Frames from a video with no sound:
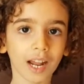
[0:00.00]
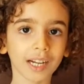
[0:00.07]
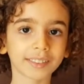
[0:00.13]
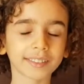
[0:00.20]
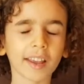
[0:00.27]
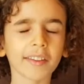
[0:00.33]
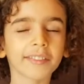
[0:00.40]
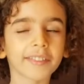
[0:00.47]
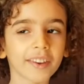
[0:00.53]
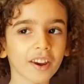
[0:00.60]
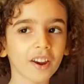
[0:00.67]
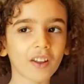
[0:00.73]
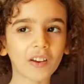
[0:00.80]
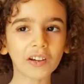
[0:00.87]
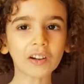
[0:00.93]
Just
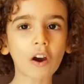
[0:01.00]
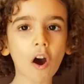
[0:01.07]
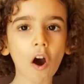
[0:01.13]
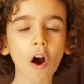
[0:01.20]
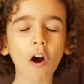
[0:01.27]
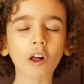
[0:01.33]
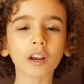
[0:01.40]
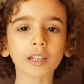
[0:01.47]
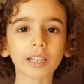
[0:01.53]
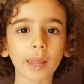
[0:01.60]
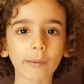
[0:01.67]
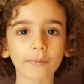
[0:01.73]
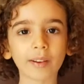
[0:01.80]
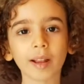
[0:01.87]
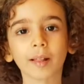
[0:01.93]
like all
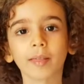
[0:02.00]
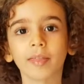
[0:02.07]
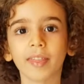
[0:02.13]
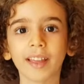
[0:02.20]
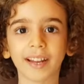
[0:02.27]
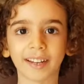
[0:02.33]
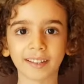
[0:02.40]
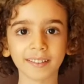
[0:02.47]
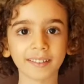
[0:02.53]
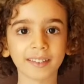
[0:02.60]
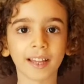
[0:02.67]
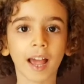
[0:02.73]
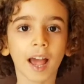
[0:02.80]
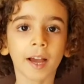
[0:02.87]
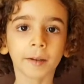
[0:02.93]
living things,
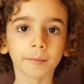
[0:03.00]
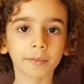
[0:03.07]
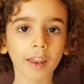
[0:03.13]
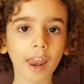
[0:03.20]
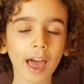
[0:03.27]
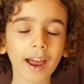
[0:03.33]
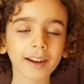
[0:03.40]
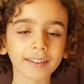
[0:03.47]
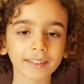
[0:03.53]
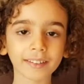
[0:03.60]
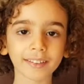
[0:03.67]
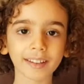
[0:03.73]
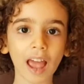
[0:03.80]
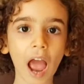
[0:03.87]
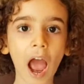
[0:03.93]

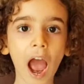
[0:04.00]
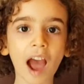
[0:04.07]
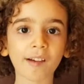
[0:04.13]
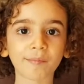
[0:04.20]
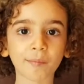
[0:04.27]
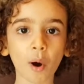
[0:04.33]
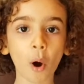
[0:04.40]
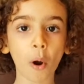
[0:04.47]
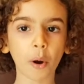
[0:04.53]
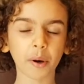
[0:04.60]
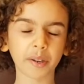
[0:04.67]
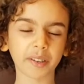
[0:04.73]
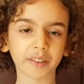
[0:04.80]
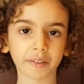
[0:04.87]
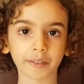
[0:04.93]
plants have
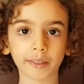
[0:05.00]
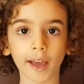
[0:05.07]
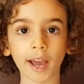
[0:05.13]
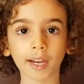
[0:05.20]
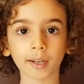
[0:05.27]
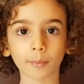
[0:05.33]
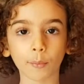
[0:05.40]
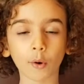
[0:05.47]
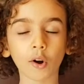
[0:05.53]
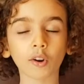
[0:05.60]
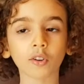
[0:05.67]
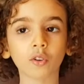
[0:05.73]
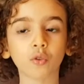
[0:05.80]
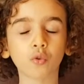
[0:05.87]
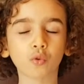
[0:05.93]
parts that
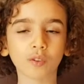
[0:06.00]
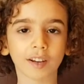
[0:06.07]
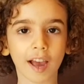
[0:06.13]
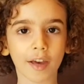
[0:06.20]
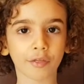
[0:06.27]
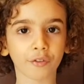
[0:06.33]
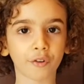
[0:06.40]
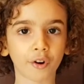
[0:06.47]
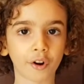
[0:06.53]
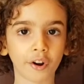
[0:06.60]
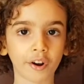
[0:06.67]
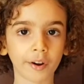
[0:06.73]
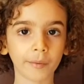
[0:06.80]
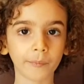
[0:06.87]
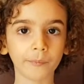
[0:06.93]
work together.
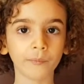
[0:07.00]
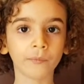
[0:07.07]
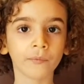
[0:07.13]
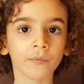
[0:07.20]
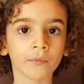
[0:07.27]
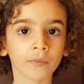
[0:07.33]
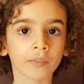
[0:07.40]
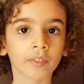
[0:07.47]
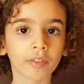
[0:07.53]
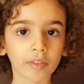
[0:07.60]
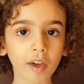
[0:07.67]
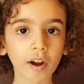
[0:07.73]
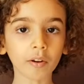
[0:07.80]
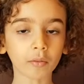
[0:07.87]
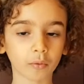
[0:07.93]

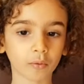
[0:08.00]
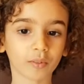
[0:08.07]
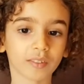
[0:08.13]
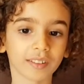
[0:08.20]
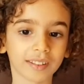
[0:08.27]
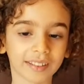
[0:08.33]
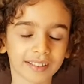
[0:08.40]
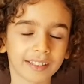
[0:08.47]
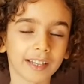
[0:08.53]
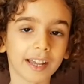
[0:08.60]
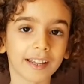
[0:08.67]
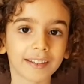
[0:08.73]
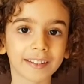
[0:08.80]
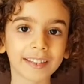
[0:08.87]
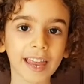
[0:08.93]
The roots,
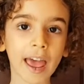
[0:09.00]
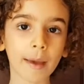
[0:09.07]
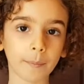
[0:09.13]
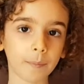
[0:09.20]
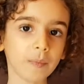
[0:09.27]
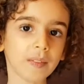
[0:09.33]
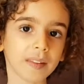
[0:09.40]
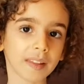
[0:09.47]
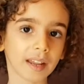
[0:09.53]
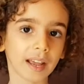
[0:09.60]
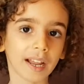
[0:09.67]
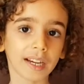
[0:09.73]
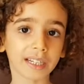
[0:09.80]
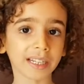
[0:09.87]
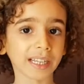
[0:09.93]
stems,
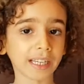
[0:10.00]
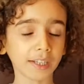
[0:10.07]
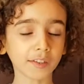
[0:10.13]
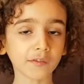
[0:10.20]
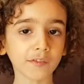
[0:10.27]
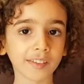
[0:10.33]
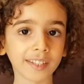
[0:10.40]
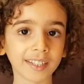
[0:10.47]
leaves,